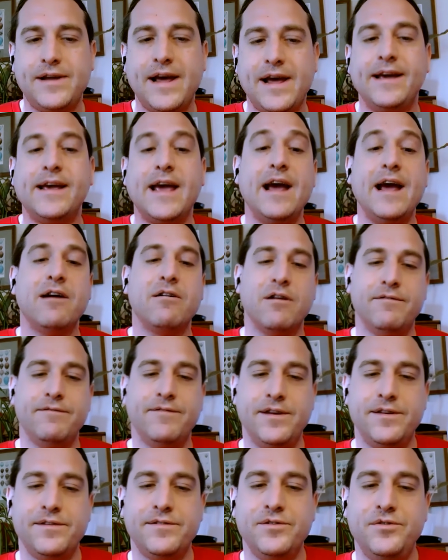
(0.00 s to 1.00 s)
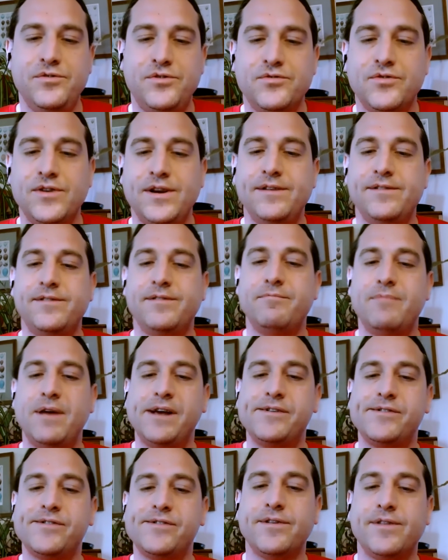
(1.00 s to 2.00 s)
take care of these new trees to
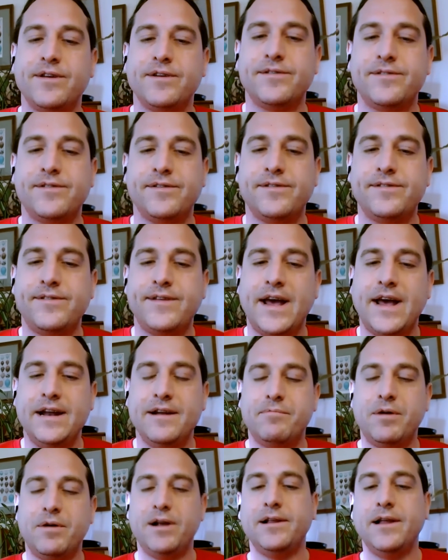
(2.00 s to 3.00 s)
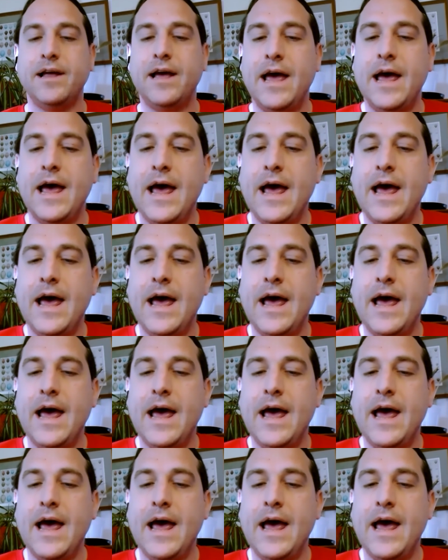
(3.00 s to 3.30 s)
make sure they're sustainable?